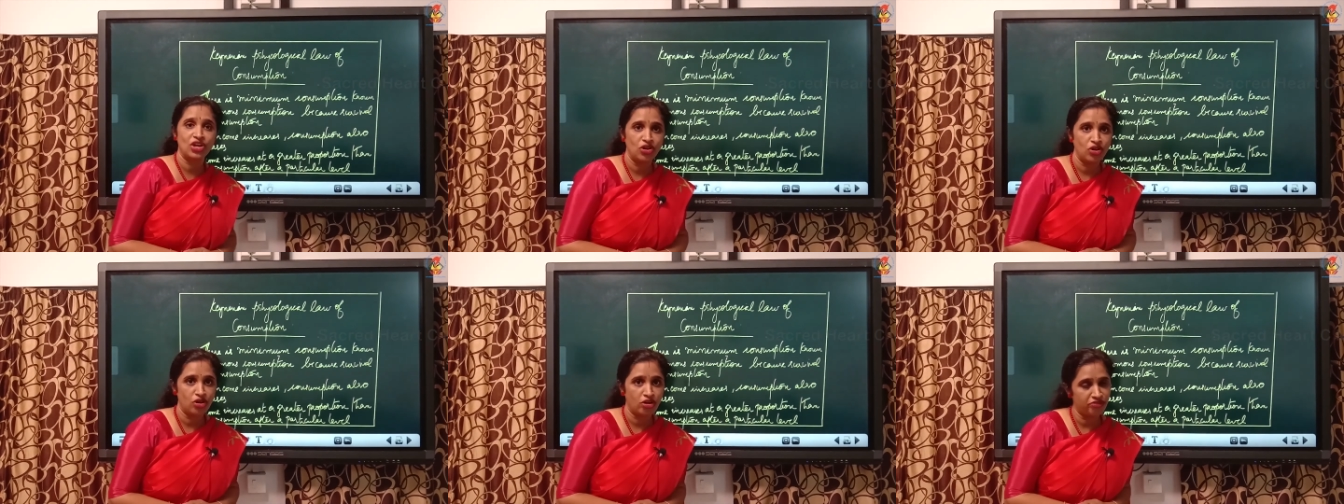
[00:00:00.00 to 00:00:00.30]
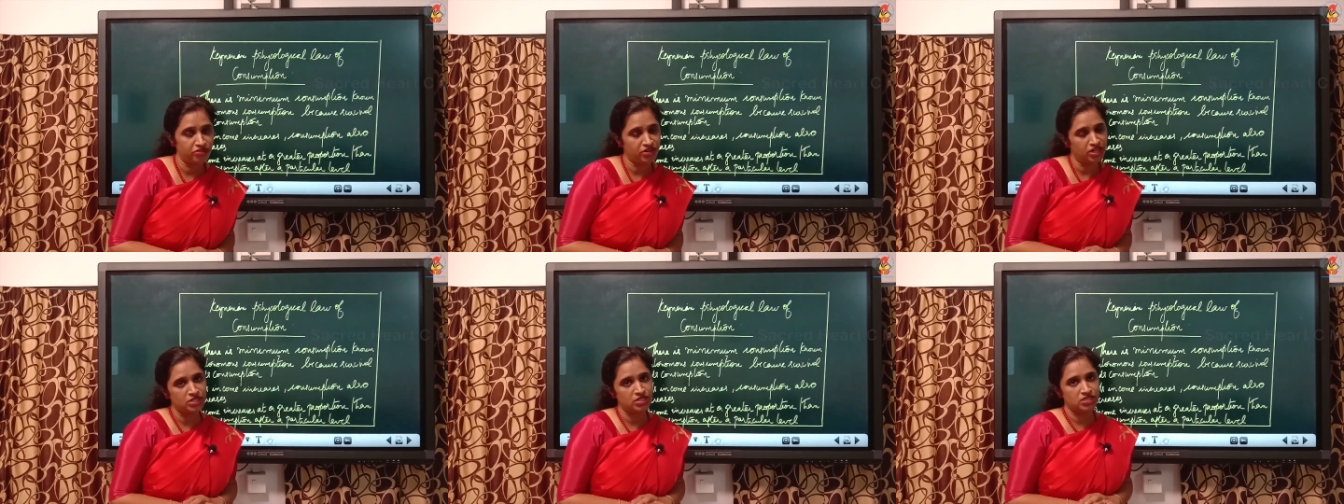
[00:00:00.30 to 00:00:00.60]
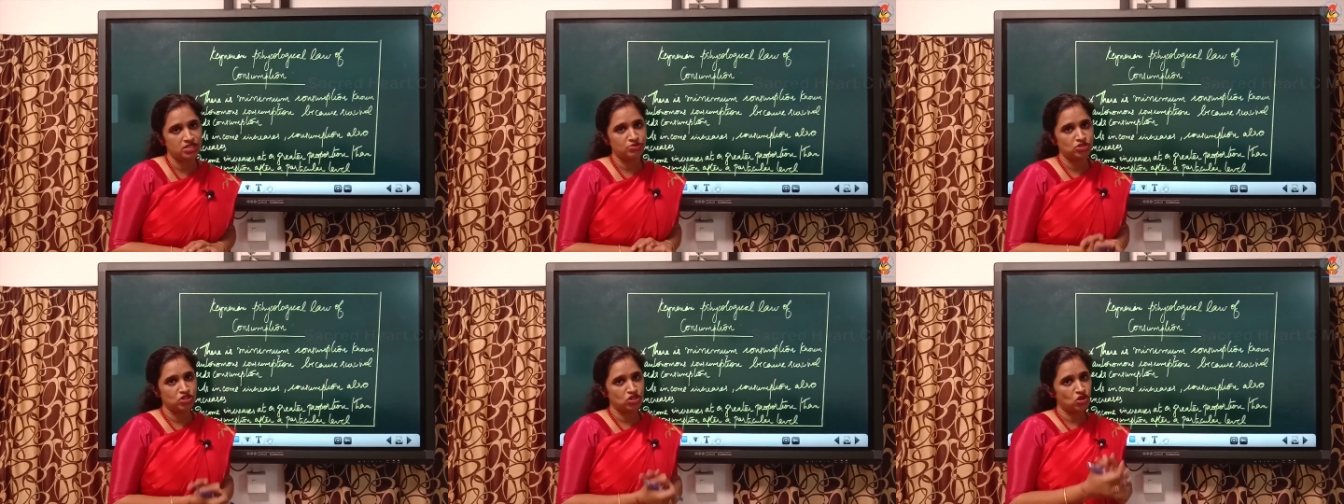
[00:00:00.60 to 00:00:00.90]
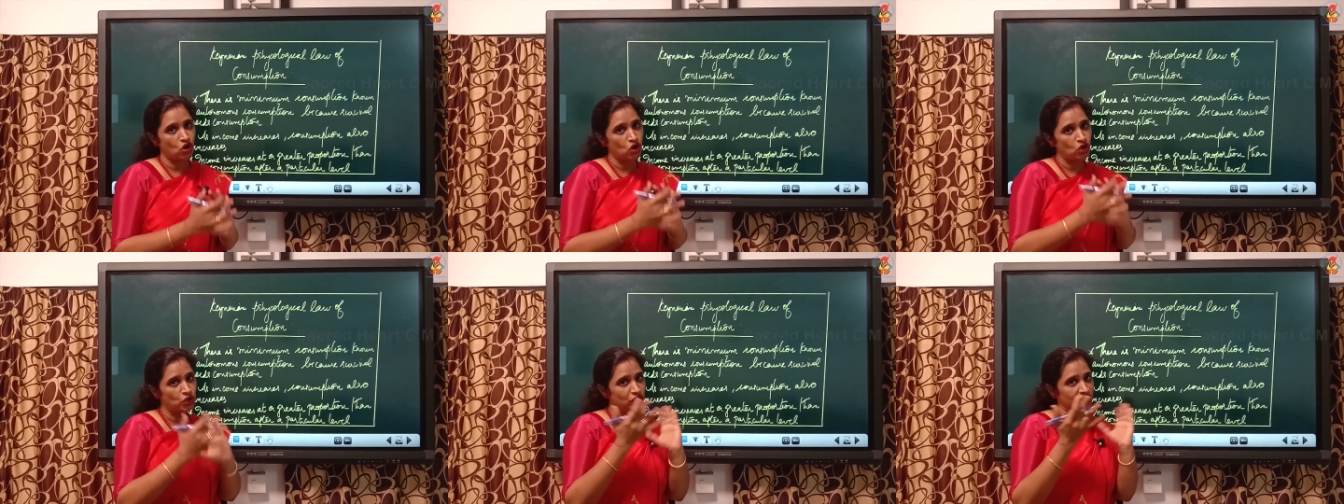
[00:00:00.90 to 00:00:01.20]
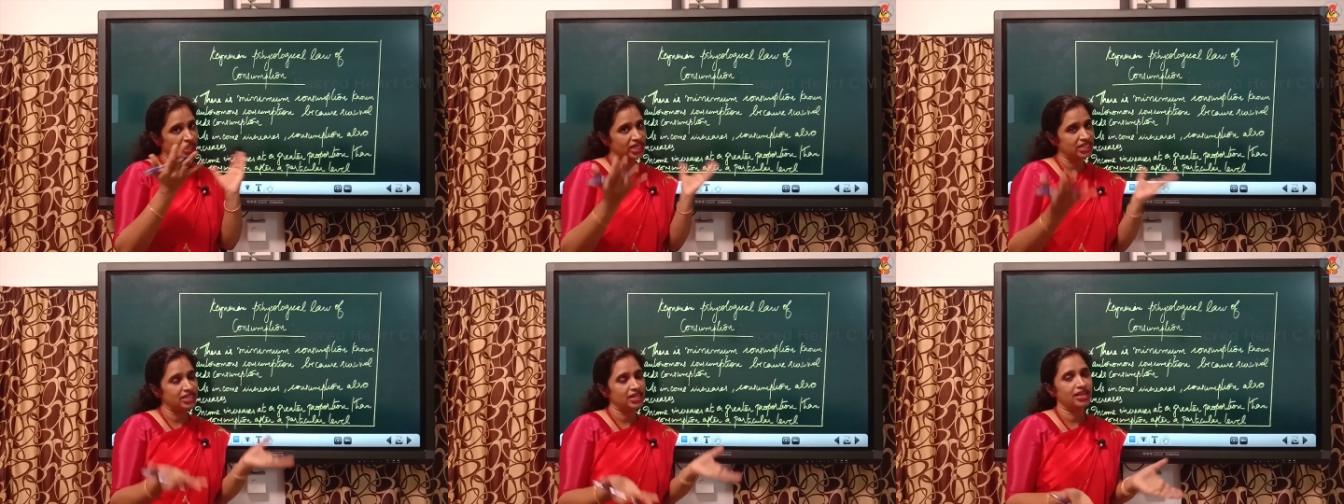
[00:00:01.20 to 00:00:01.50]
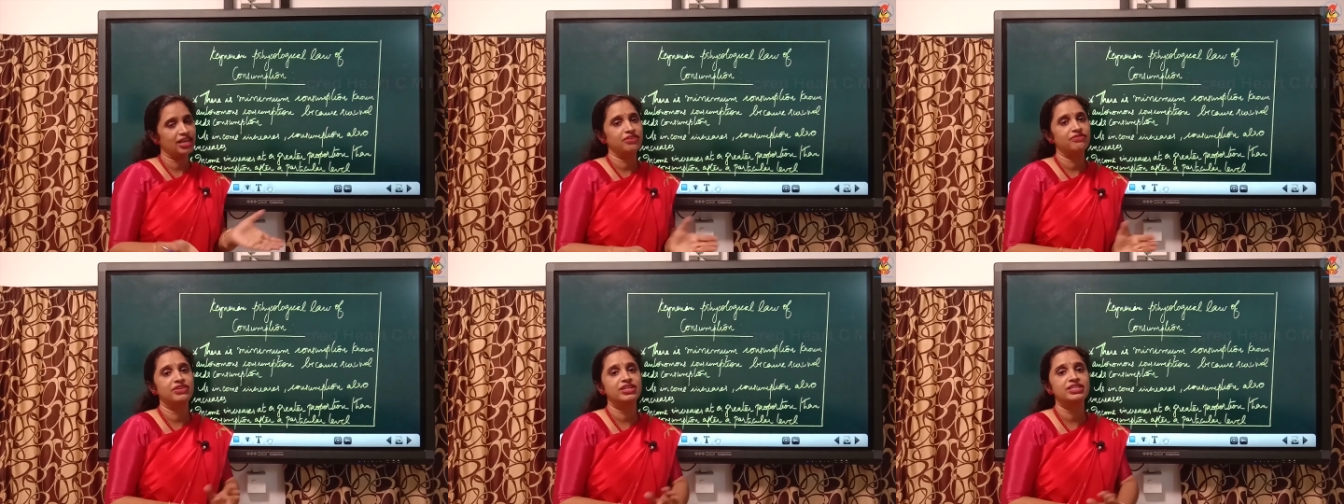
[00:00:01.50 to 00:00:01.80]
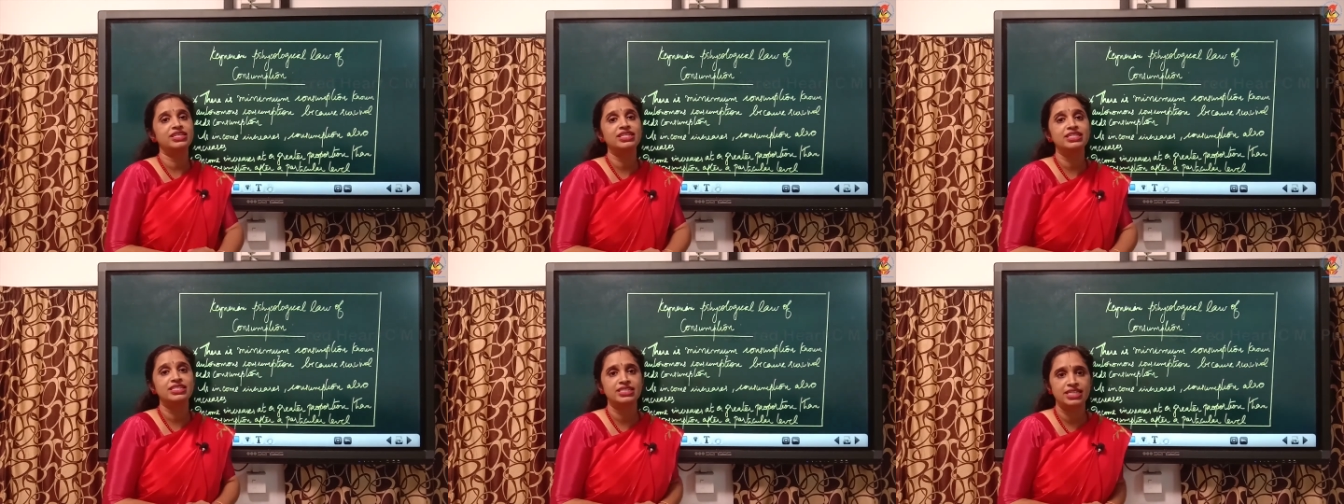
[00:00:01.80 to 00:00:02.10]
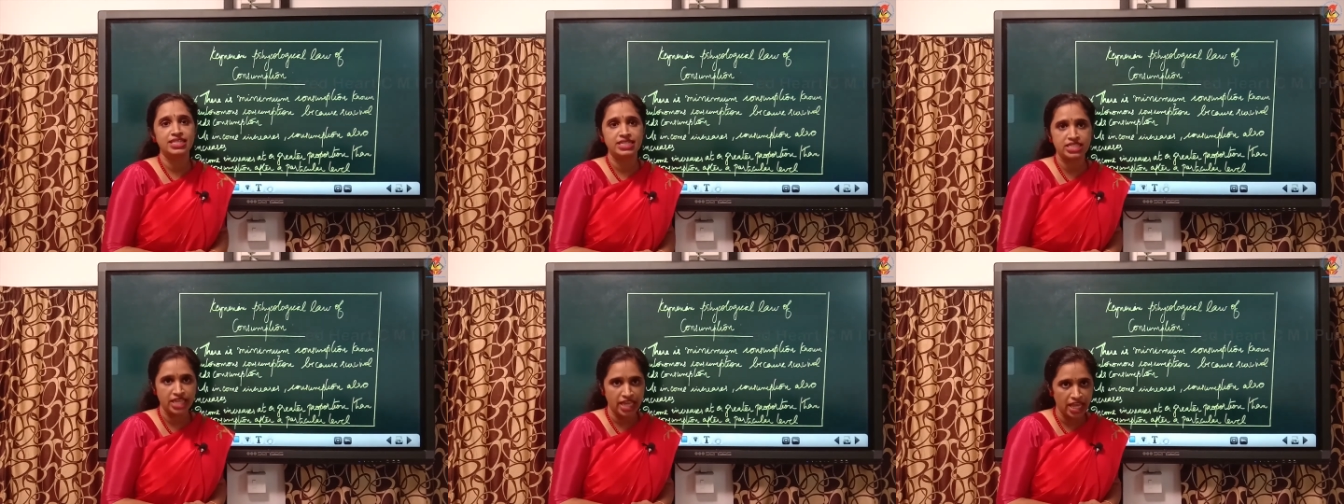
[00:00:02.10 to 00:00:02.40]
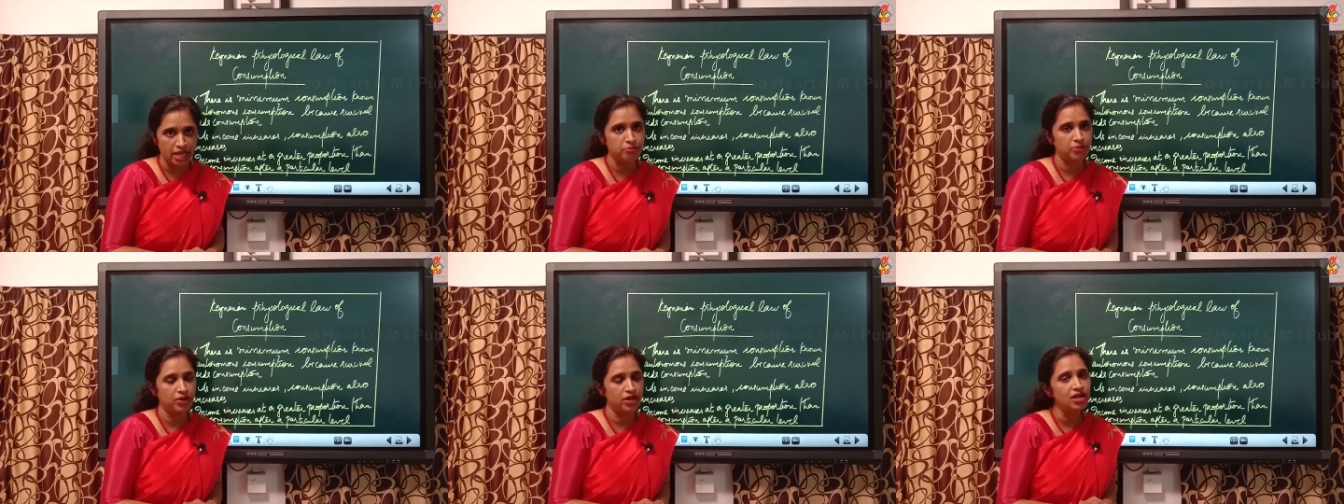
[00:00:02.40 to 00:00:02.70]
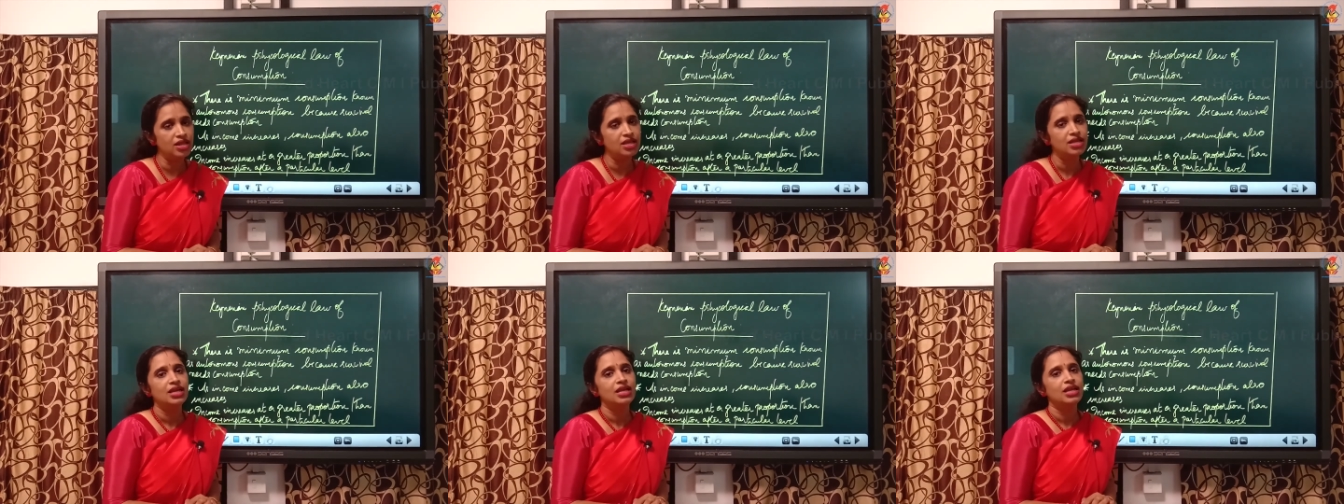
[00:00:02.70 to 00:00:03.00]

law of consumption altogether I have written it in a table.